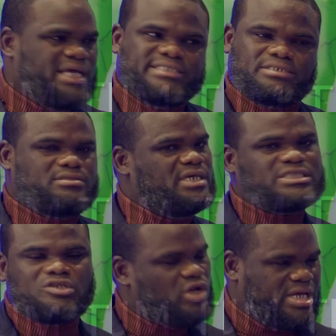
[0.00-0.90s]
he's,
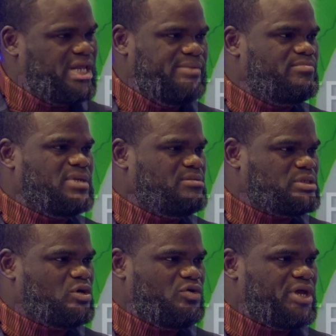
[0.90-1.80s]
it's not in him. I'm
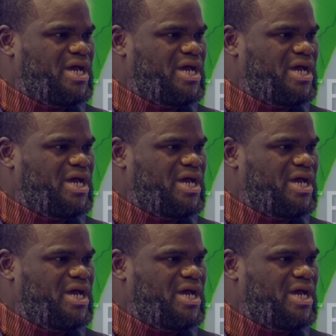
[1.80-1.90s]
sorry.